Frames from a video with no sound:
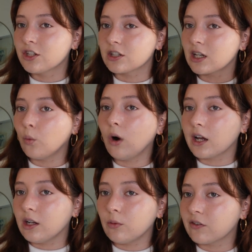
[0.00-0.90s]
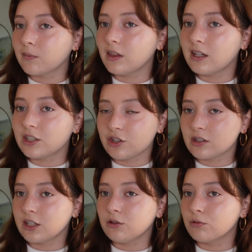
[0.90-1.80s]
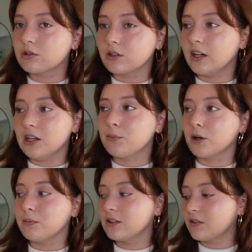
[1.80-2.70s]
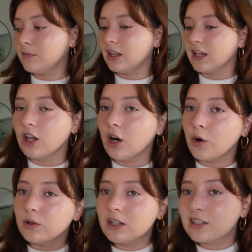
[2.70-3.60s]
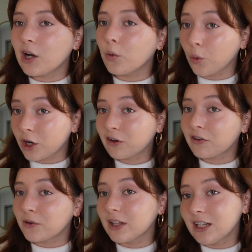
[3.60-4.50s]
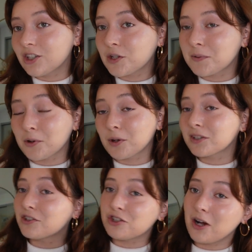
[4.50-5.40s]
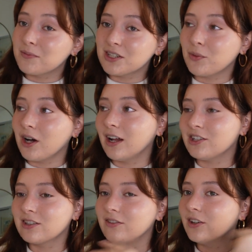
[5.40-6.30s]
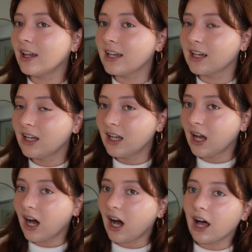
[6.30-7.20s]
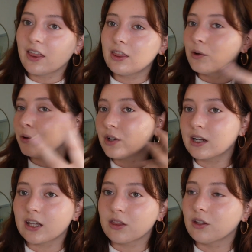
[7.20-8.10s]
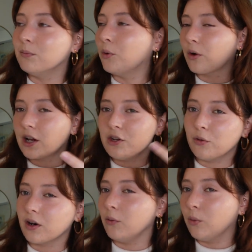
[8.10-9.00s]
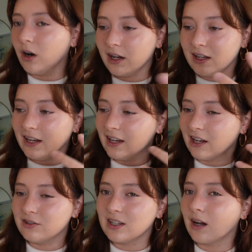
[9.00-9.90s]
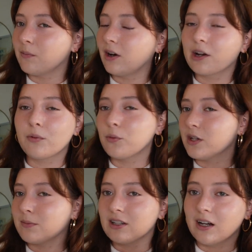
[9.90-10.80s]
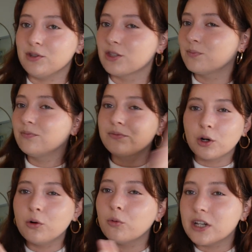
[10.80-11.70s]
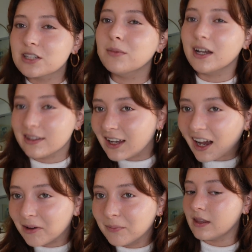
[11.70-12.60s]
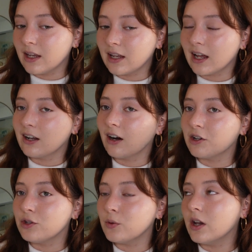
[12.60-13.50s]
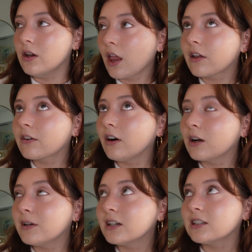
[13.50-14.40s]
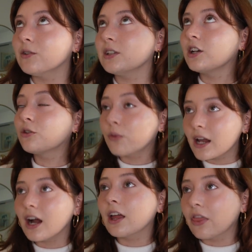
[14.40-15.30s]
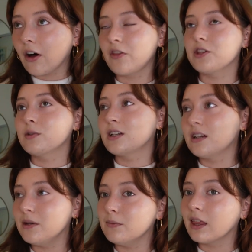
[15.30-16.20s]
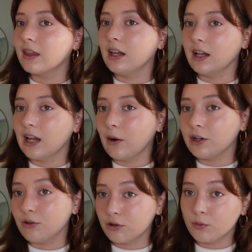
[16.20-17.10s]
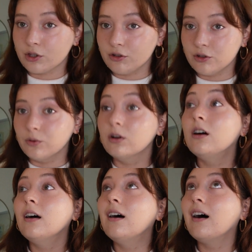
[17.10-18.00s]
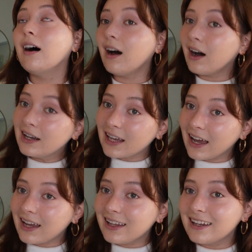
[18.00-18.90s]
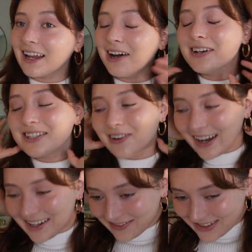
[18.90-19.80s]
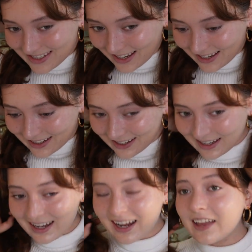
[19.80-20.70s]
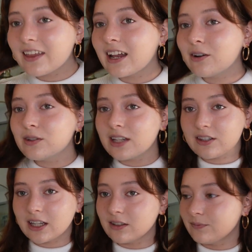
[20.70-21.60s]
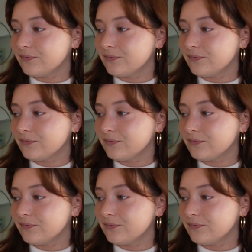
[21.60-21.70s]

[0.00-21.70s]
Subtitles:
just like walking away from things that just like don't serve any purpose for me. Like not only does that work for relationships, but it works for jobs as well. I just feel like the older I get, the more I know what I want. And I was like, I don't want to waste my time. Just don't waste my time. And then I got into another funk because I was like, great, I thought this was gonna be my thing. Now I don't know what to do again. And I was quite upset. And then I was just like